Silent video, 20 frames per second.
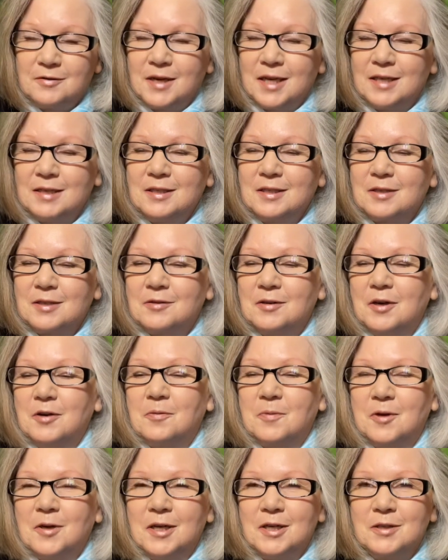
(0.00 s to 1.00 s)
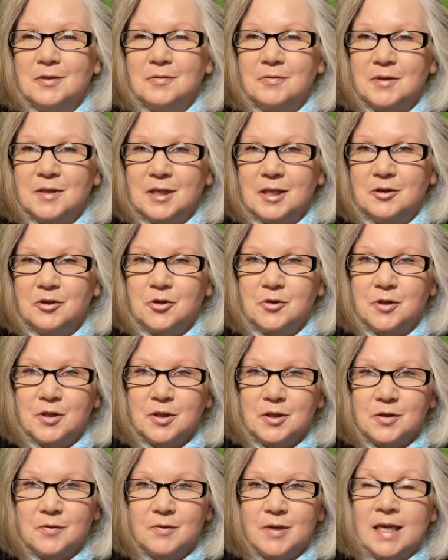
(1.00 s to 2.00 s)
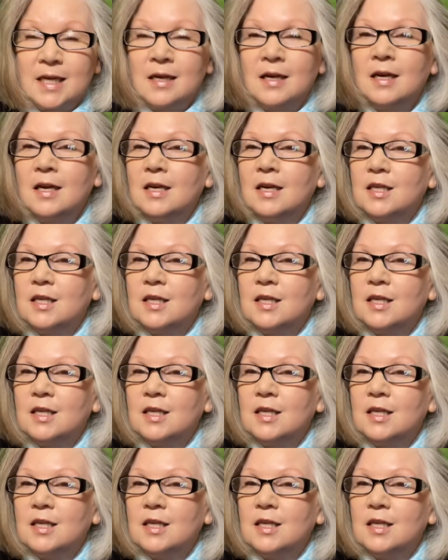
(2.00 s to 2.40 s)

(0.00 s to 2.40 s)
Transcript: Okay, so I hope you guys really enjoy this reading.